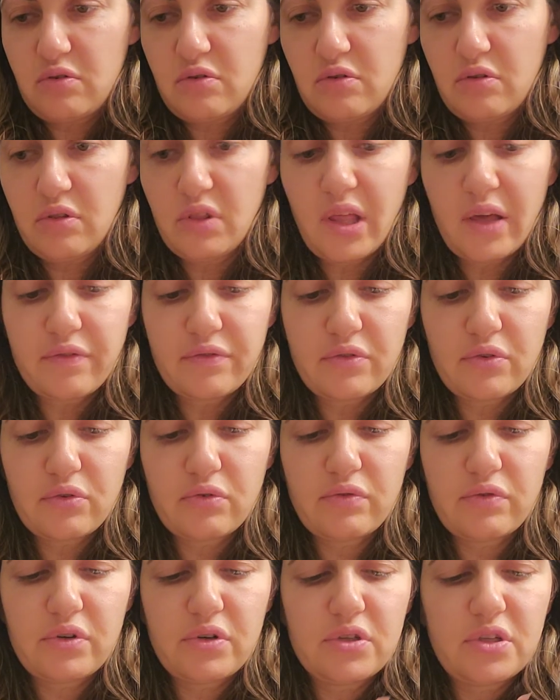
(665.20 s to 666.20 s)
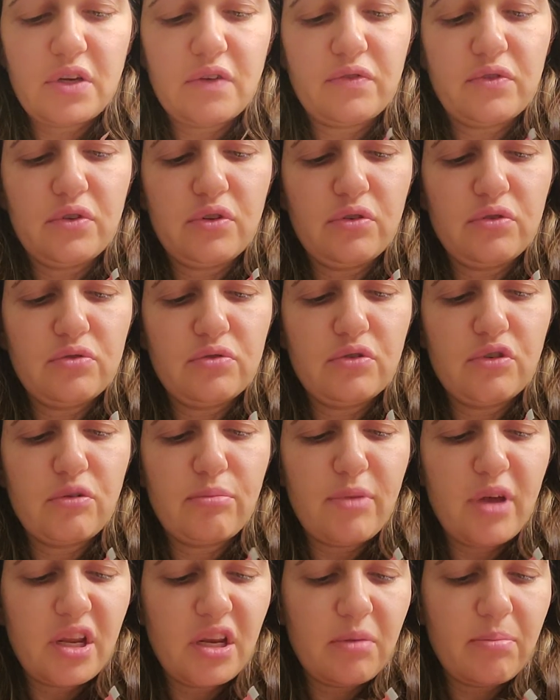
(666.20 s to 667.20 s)
leftovers after you do your
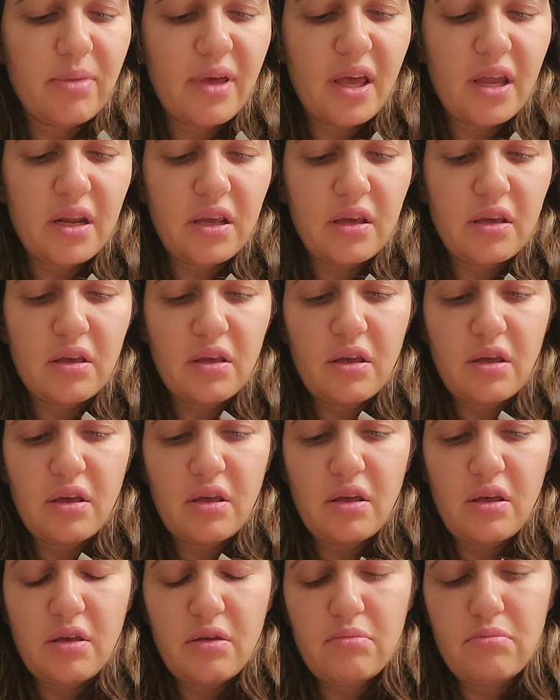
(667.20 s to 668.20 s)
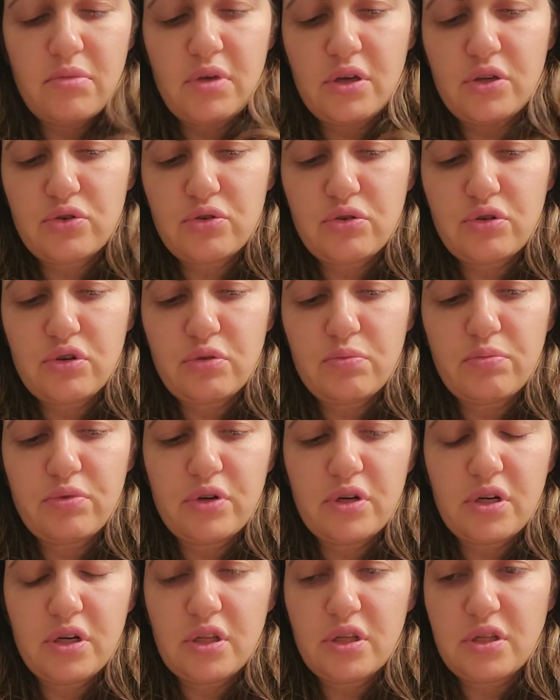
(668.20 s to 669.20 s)
mani-pedi, make sure you put
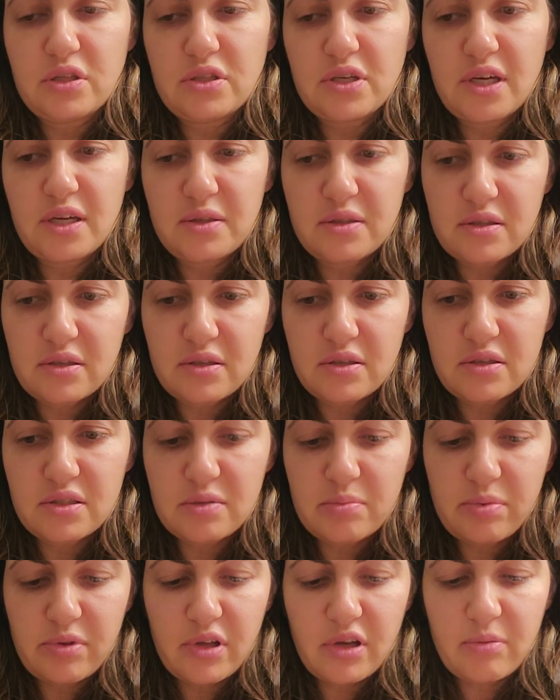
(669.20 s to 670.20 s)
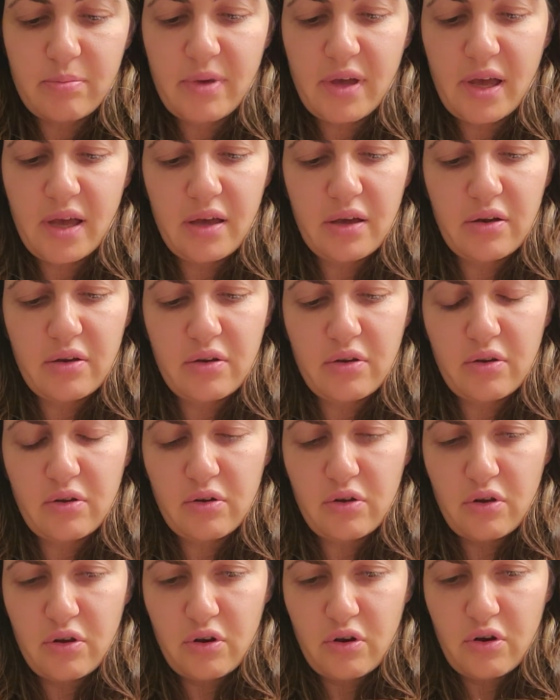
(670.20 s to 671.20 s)
it in a tight Ziploc bag,
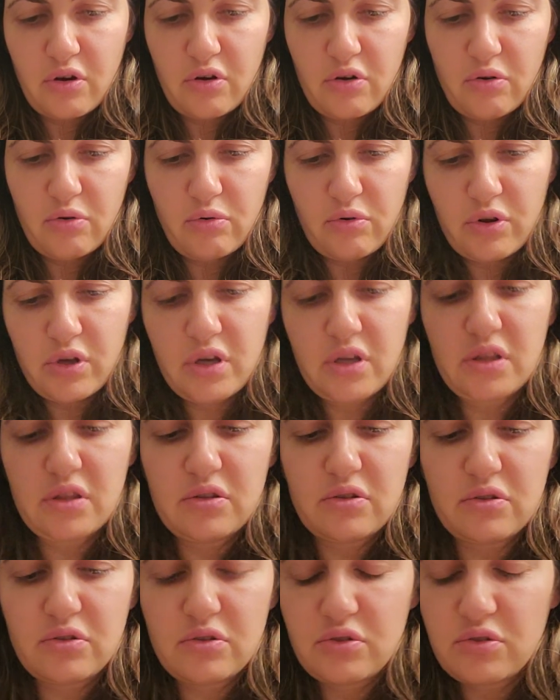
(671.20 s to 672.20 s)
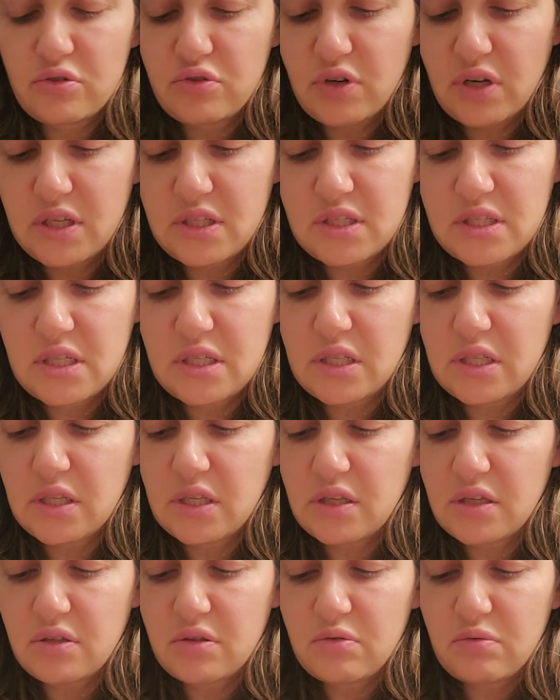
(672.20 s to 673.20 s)
or you can try sealing
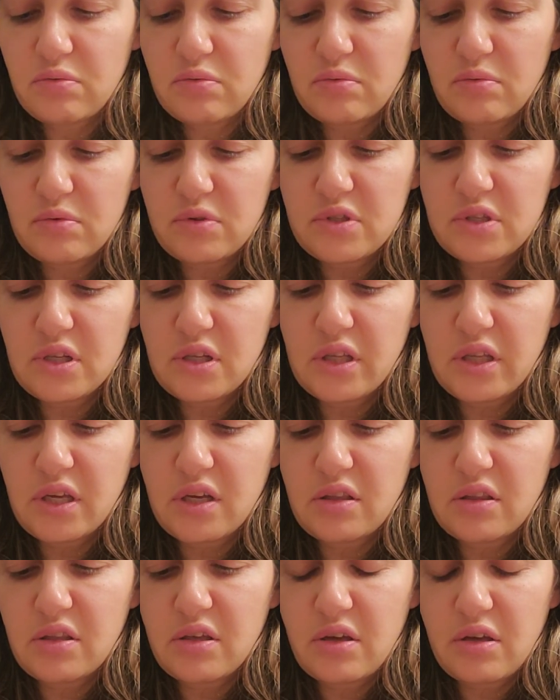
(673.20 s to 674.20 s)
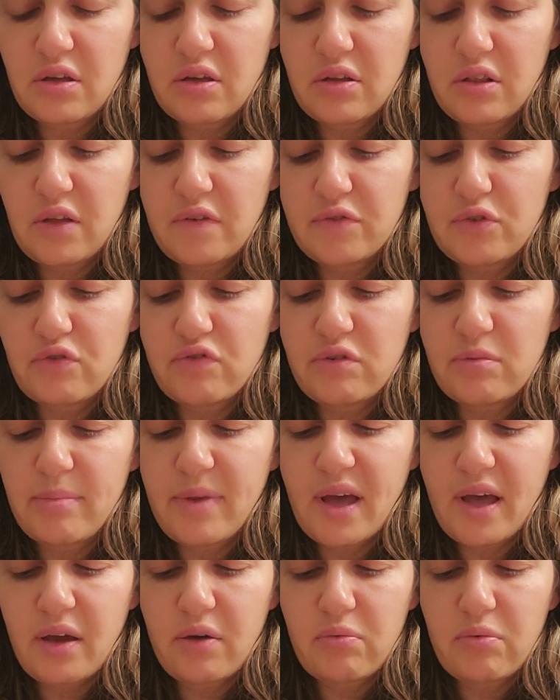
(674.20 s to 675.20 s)
the leftover
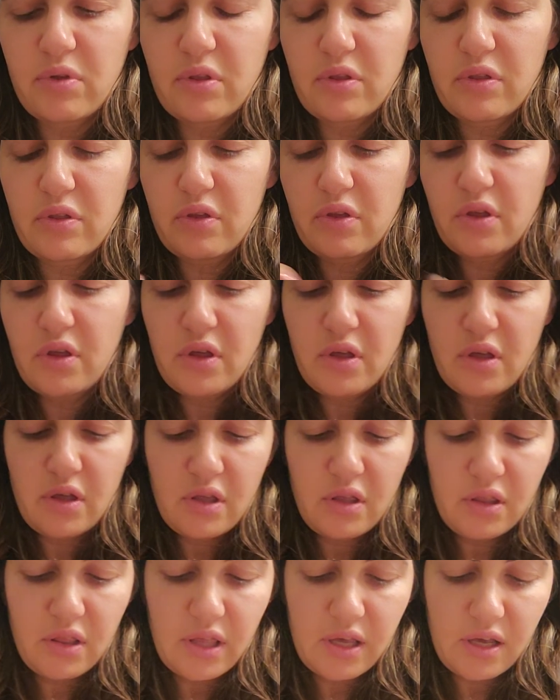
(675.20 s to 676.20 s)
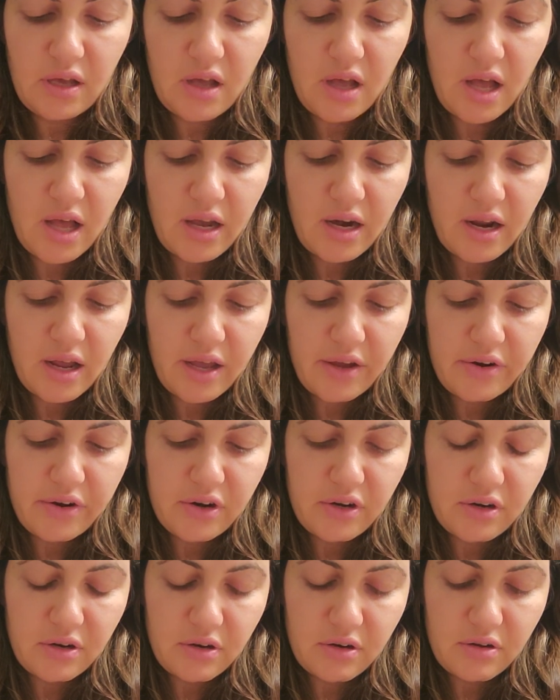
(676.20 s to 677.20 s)
bag with like a hot
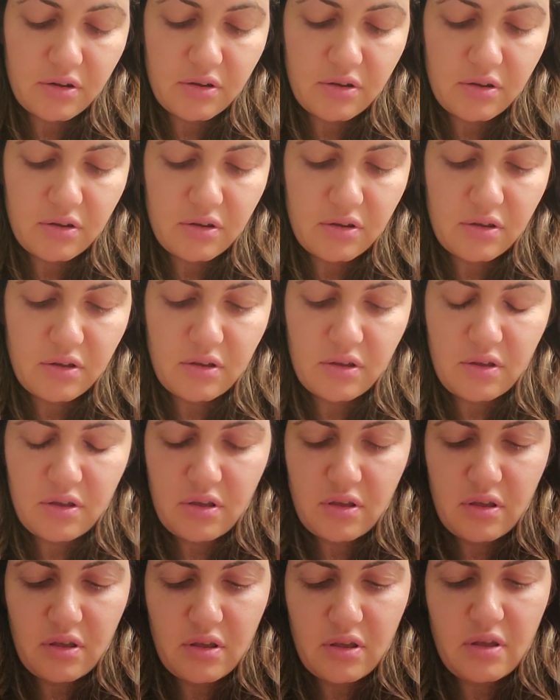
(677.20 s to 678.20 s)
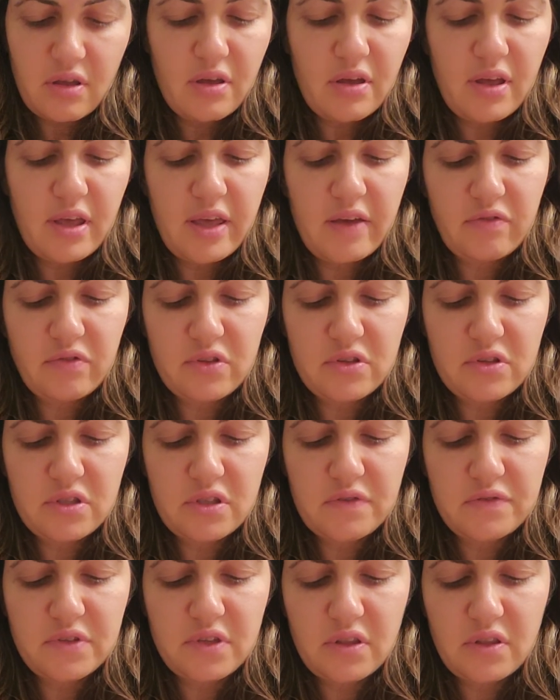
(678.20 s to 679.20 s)
iron. I have this
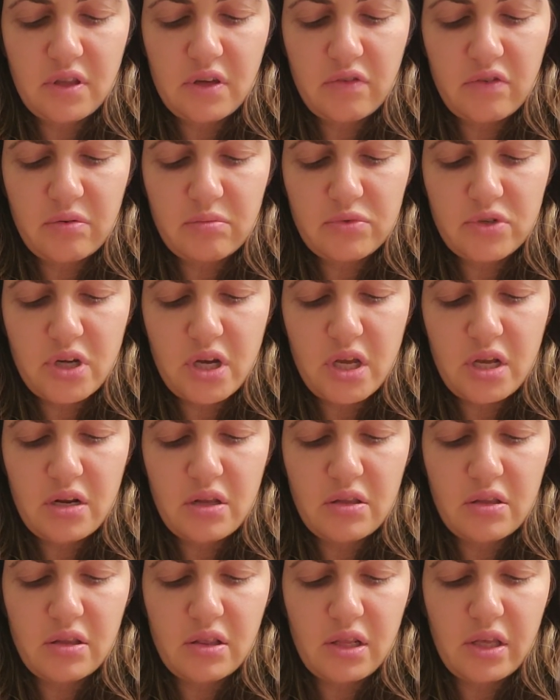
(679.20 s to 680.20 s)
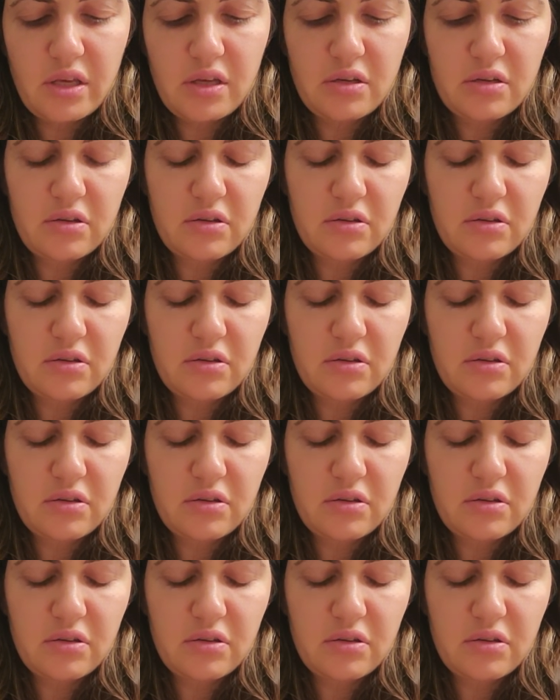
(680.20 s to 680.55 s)
nifty thing from China that like